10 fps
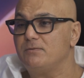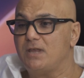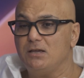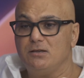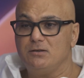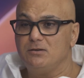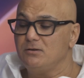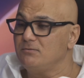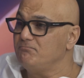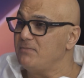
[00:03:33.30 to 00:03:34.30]

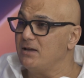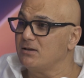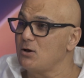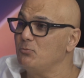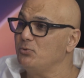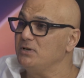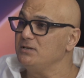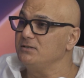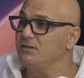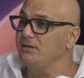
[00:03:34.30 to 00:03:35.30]
Their
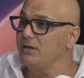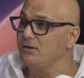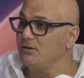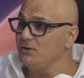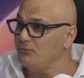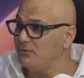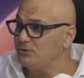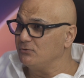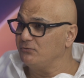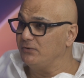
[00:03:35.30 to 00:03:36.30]
companies in their
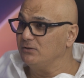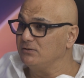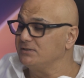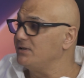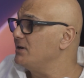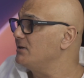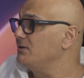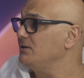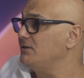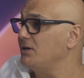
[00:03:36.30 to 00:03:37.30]
individual fields,
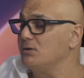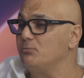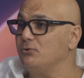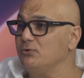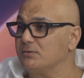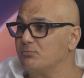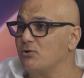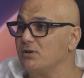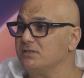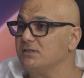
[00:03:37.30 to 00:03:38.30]
they can produce
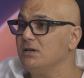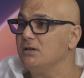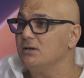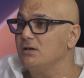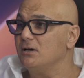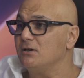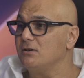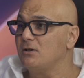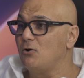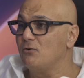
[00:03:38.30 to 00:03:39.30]
products
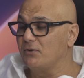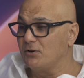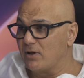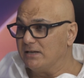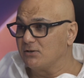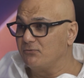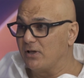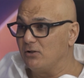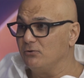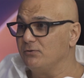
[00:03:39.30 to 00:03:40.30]
of a greater
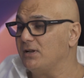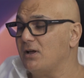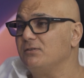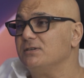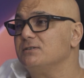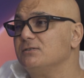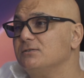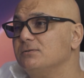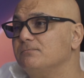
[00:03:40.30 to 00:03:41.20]
value than others.